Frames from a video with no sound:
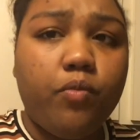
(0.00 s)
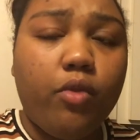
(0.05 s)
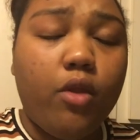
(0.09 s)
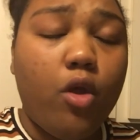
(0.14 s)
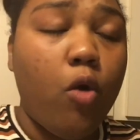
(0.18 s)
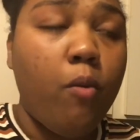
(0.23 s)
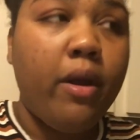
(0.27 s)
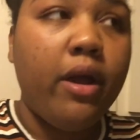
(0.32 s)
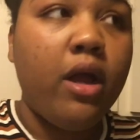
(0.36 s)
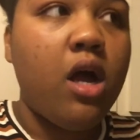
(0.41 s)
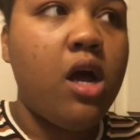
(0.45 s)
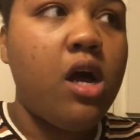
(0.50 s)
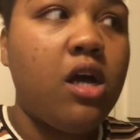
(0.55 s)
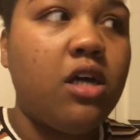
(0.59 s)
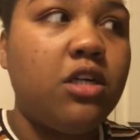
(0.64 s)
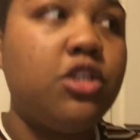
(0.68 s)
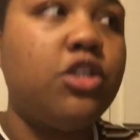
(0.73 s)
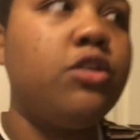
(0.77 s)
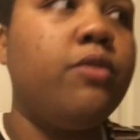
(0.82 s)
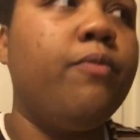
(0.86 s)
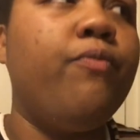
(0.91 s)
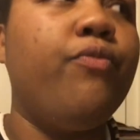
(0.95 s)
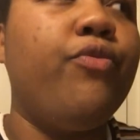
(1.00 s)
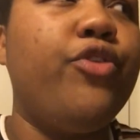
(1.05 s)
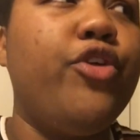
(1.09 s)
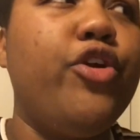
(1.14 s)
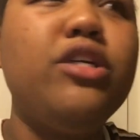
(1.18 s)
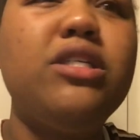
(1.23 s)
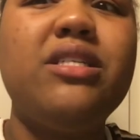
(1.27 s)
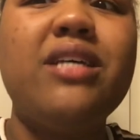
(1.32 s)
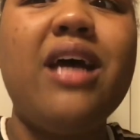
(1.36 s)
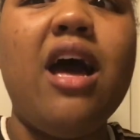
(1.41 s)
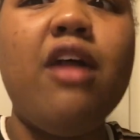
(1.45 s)
oh my gosh,
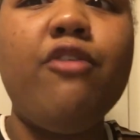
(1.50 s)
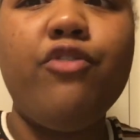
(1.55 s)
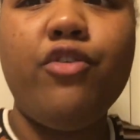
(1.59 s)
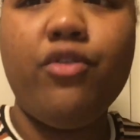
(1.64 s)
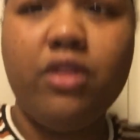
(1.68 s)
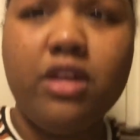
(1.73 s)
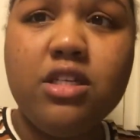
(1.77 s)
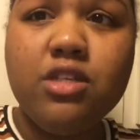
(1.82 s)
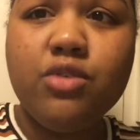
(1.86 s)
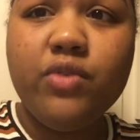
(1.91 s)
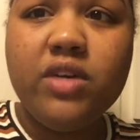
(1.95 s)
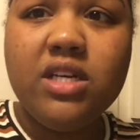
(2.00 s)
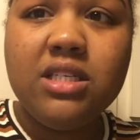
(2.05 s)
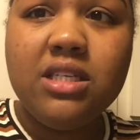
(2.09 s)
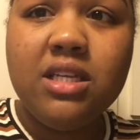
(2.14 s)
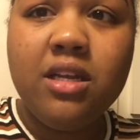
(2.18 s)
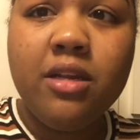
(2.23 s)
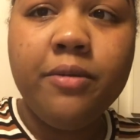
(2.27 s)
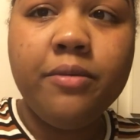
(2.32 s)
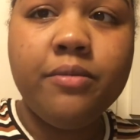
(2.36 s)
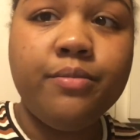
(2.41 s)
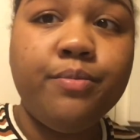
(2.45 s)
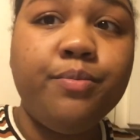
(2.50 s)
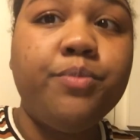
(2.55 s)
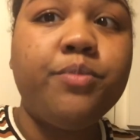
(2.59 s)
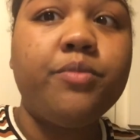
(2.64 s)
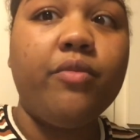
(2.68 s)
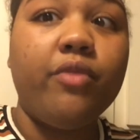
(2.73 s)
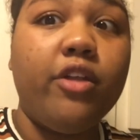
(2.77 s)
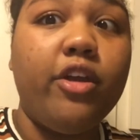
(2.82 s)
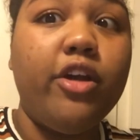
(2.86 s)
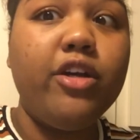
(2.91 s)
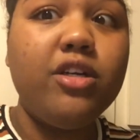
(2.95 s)
you're sad for this reason?
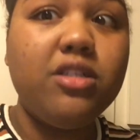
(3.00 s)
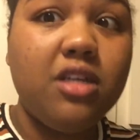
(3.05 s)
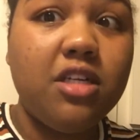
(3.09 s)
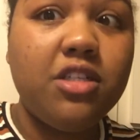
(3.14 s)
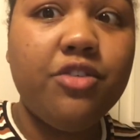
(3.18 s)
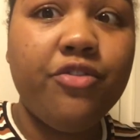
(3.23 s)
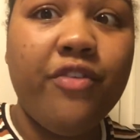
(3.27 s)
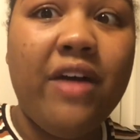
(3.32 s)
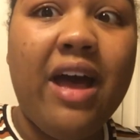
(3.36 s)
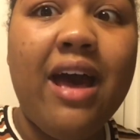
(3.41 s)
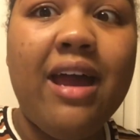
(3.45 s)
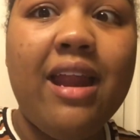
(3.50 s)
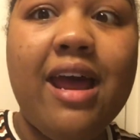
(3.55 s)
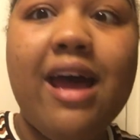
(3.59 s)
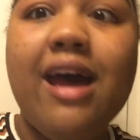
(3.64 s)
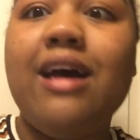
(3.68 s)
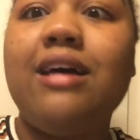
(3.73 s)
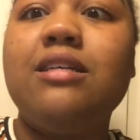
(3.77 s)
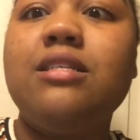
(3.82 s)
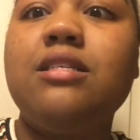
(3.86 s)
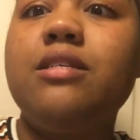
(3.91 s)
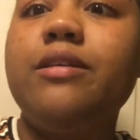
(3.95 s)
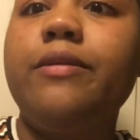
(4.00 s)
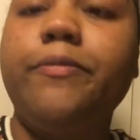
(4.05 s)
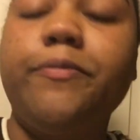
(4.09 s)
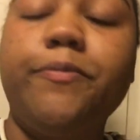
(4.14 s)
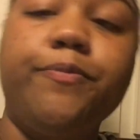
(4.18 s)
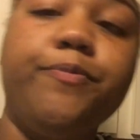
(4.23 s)
You're such a fat ass.